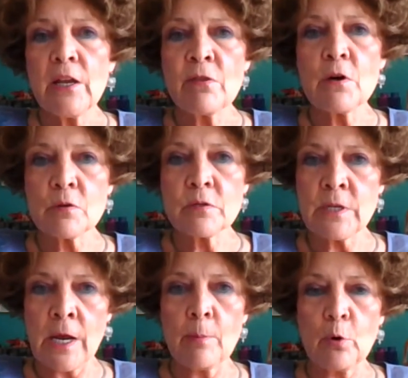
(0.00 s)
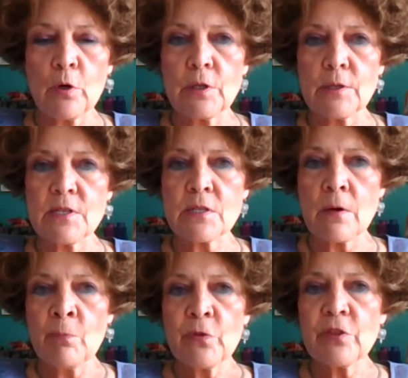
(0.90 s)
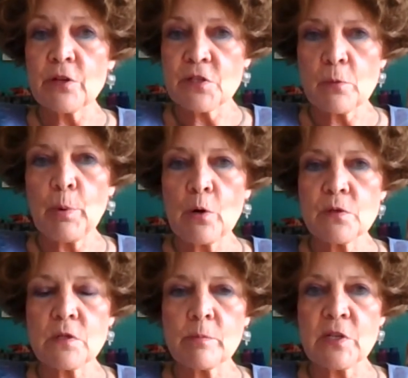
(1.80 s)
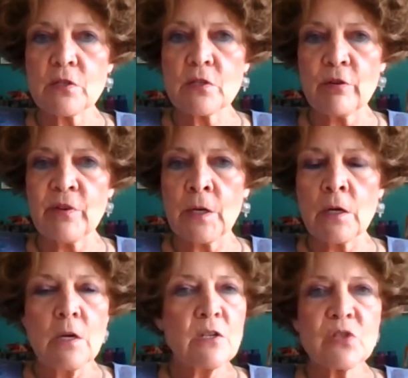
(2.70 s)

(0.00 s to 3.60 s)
in those neighborhoods they're supposed to be serving,